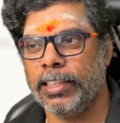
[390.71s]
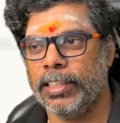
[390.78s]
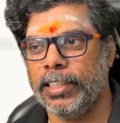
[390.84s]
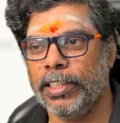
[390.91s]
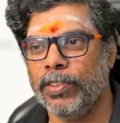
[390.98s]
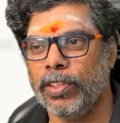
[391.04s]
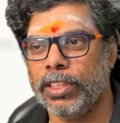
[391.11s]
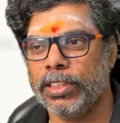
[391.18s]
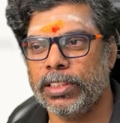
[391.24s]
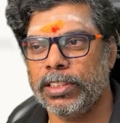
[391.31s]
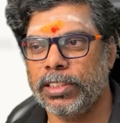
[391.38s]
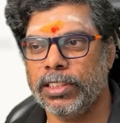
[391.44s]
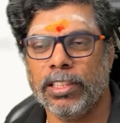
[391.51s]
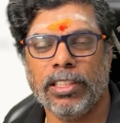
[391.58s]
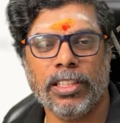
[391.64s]
He
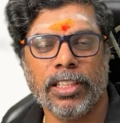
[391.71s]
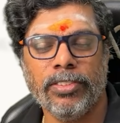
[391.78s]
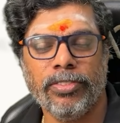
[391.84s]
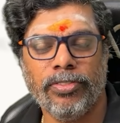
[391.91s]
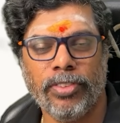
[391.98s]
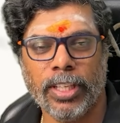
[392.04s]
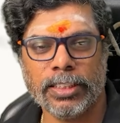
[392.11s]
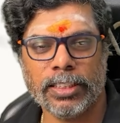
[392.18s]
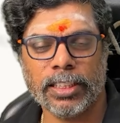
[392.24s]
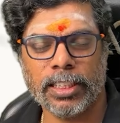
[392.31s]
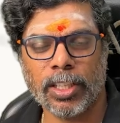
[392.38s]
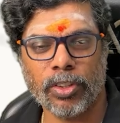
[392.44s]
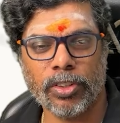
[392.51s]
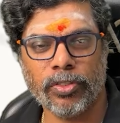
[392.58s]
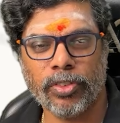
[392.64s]
faced a
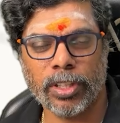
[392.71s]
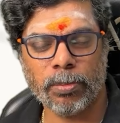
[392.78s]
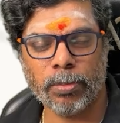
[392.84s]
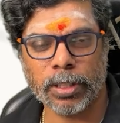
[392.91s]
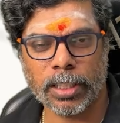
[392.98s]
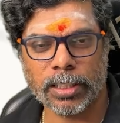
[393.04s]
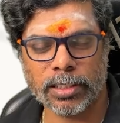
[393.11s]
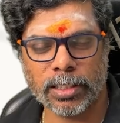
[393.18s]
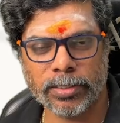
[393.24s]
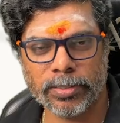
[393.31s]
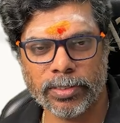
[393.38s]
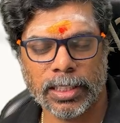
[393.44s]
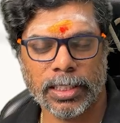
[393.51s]
downfall because of